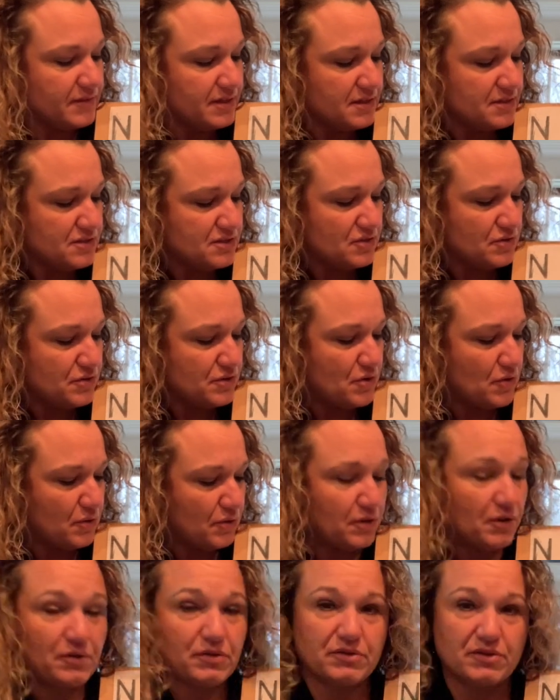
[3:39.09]
So you go to
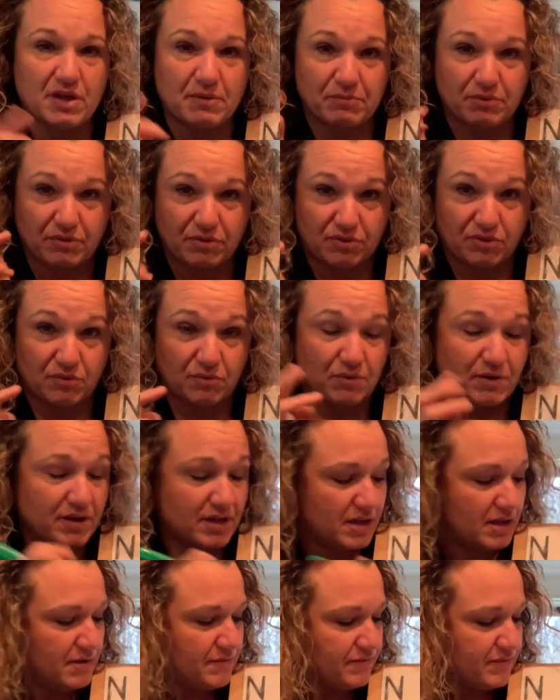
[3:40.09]
the number
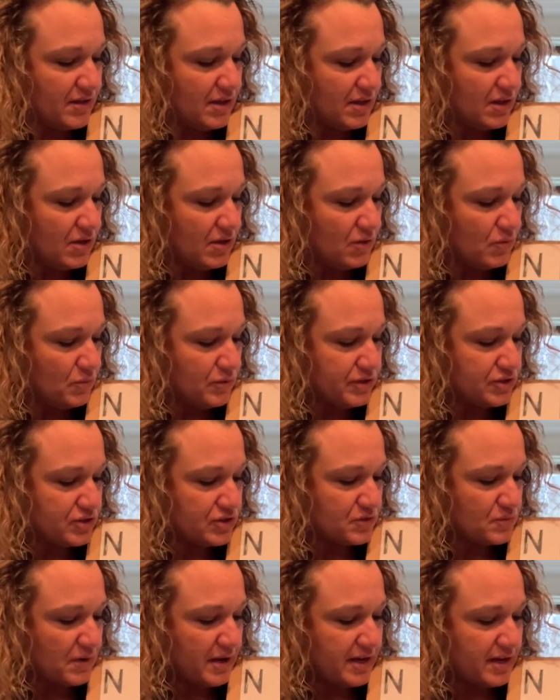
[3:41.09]
3, which
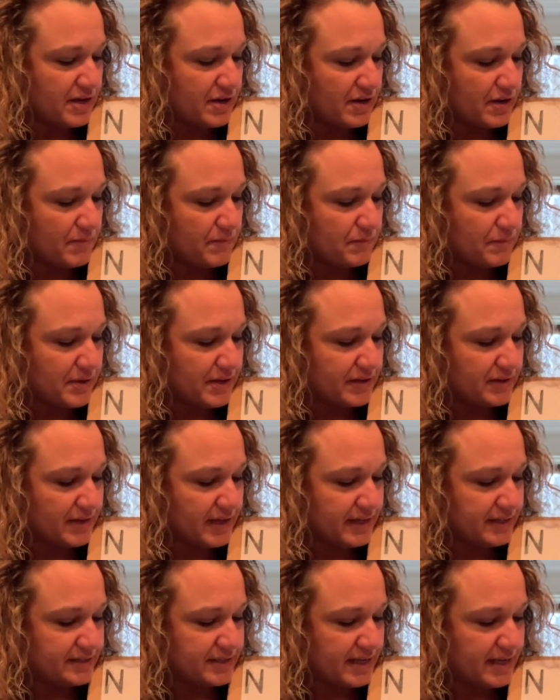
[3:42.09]
is right here, big
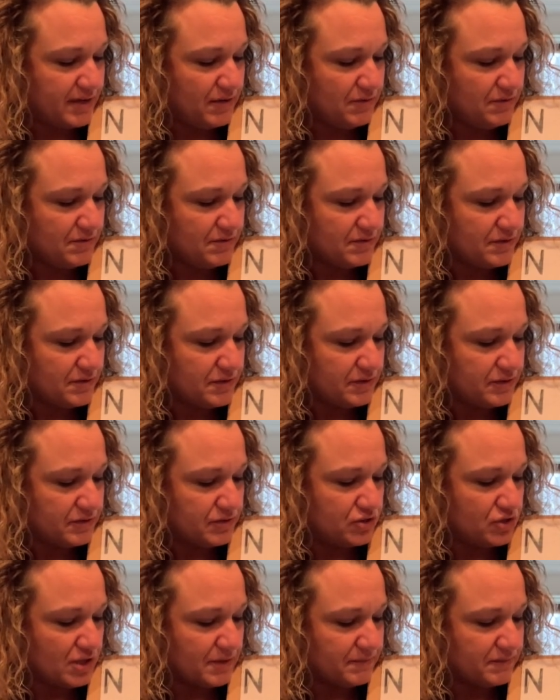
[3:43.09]
line down,
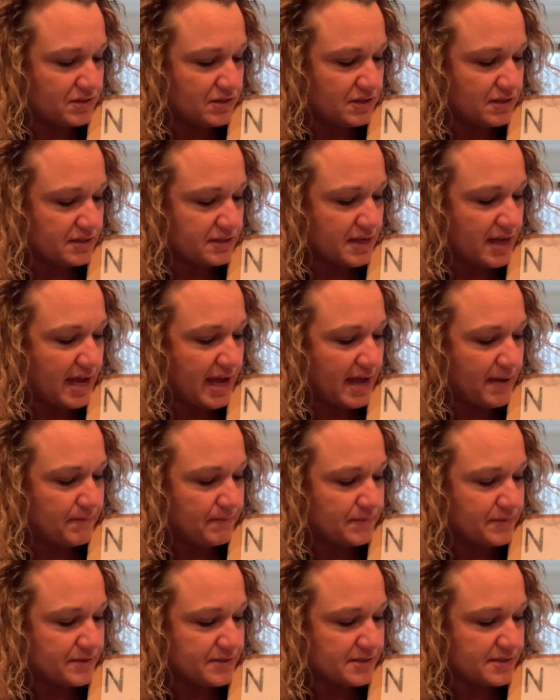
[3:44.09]
jump to the
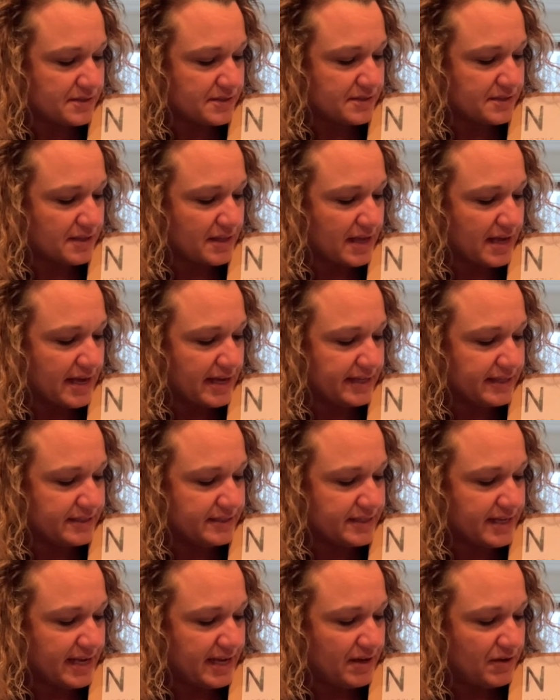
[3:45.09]
top, slide
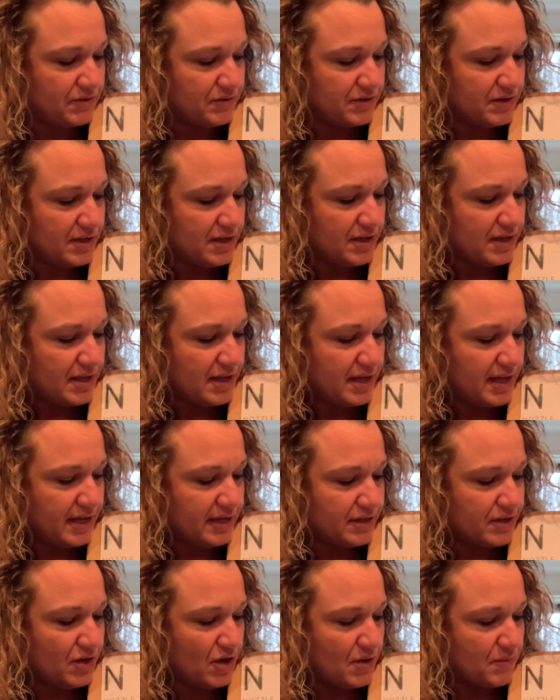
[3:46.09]
down,
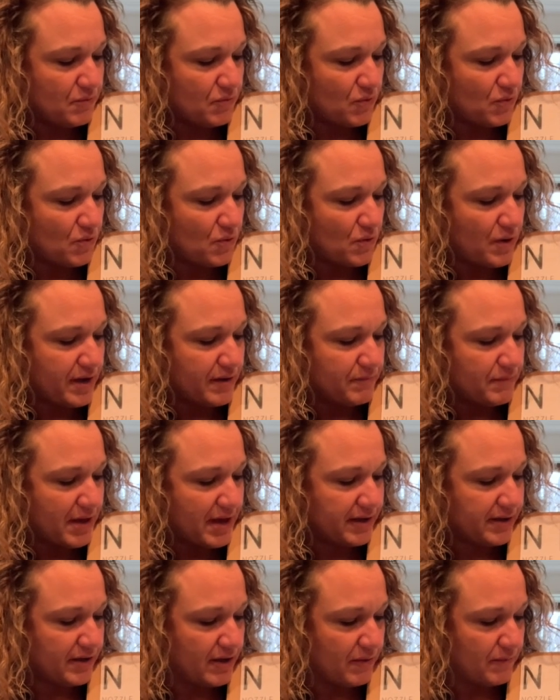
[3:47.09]
and come right
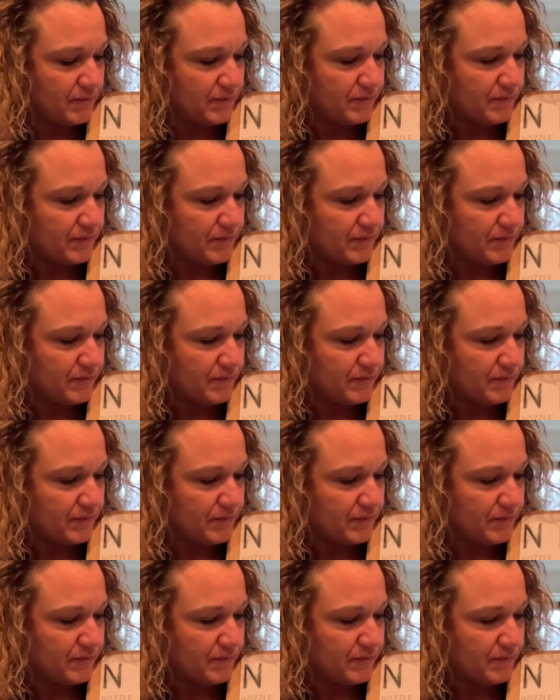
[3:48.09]
back up.